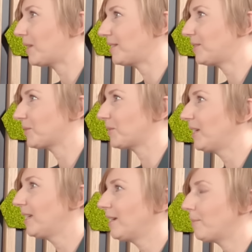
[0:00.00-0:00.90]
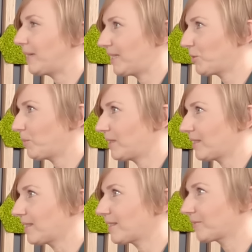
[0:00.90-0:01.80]
way to manage
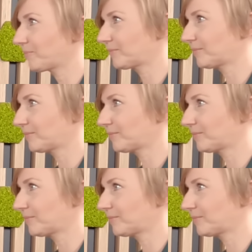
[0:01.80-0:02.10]
business.